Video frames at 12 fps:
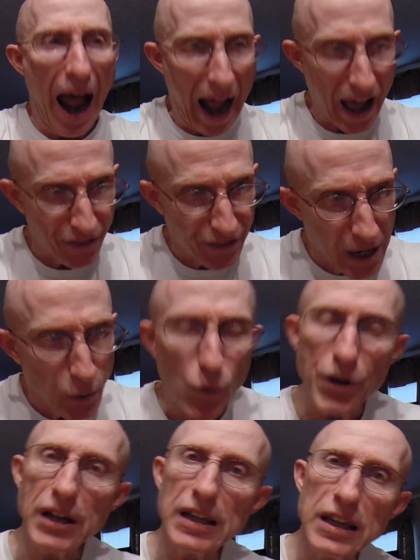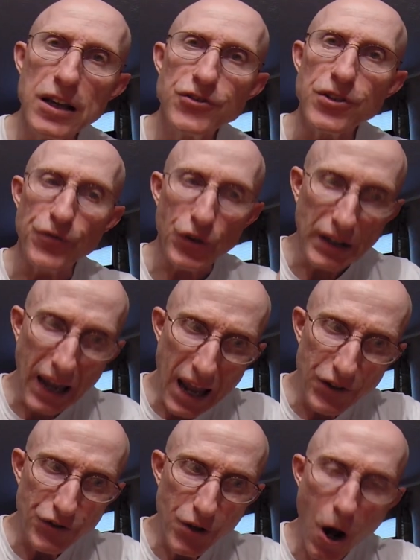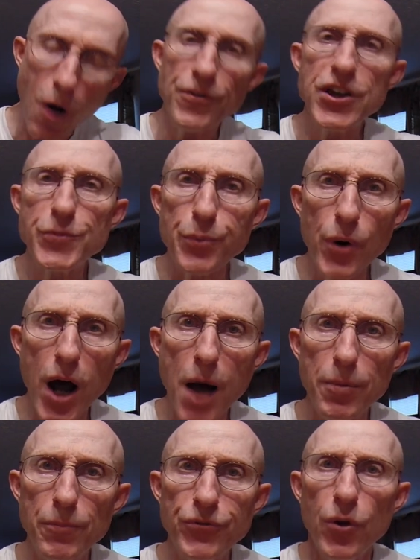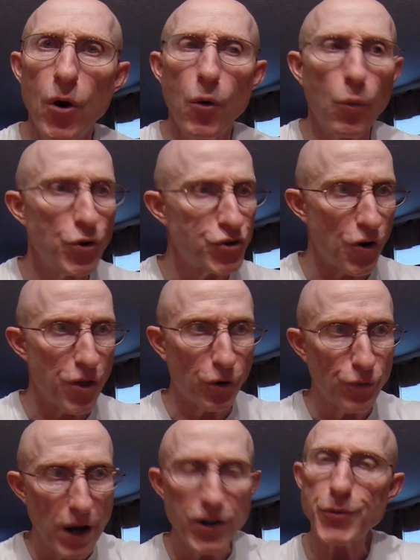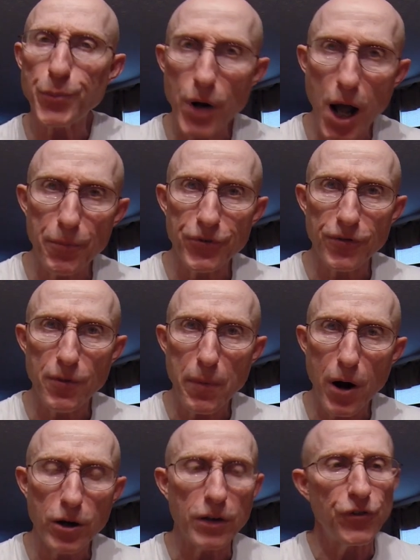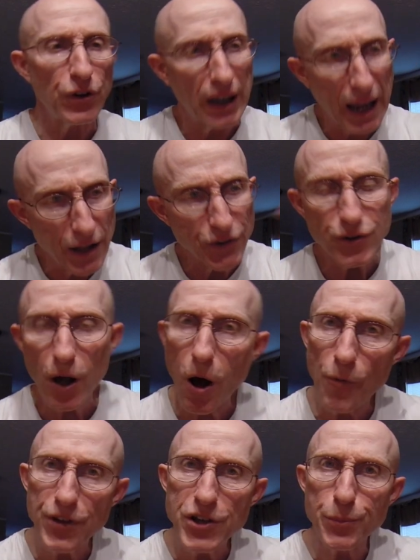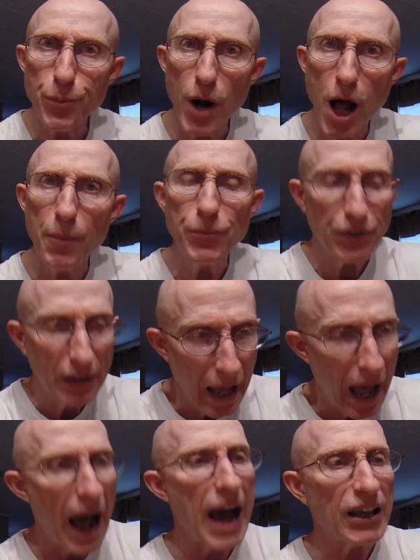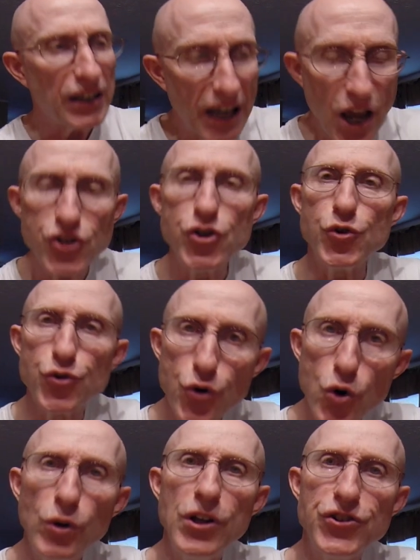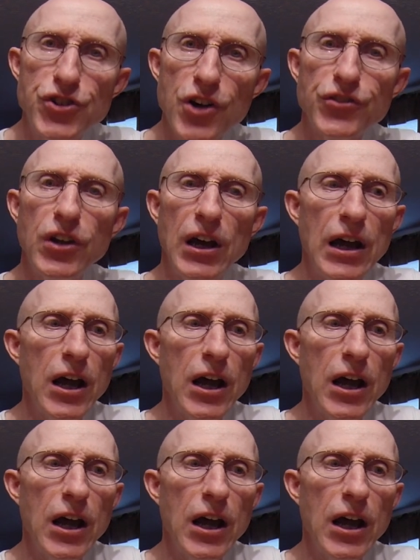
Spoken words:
I think what it is, if you can't solve these problems, which are the greatest problems of America, if you can't solve these problems, I guess you truly just